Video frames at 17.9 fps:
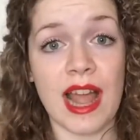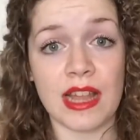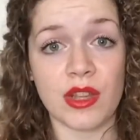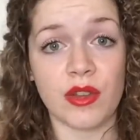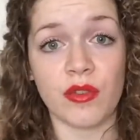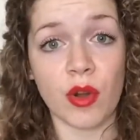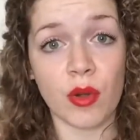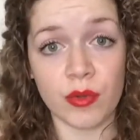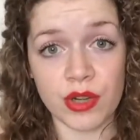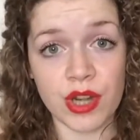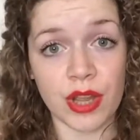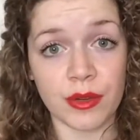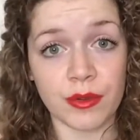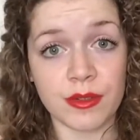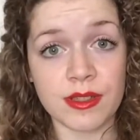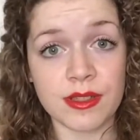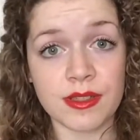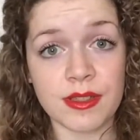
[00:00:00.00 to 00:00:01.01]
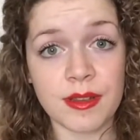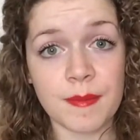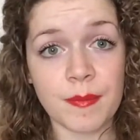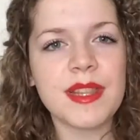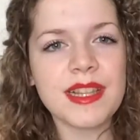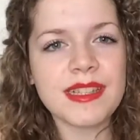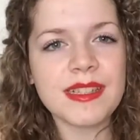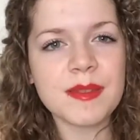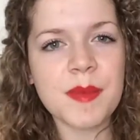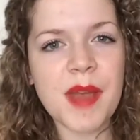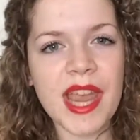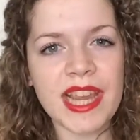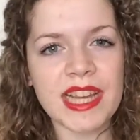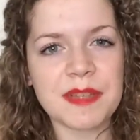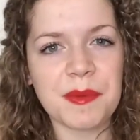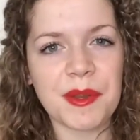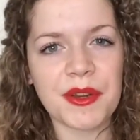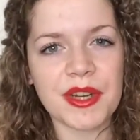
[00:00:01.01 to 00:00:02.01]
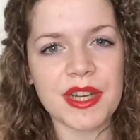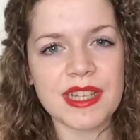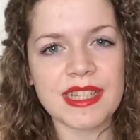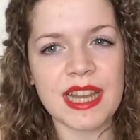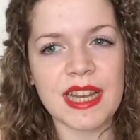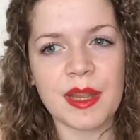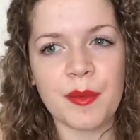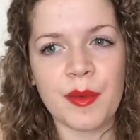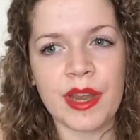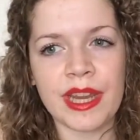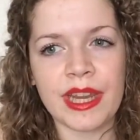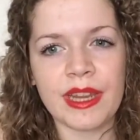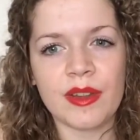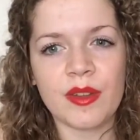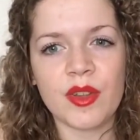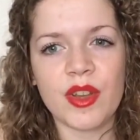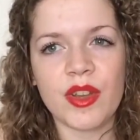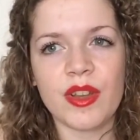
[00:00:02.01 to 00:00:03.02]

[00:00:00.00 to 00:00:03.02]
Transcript: at your old notes. I mean, this is my experience anyway.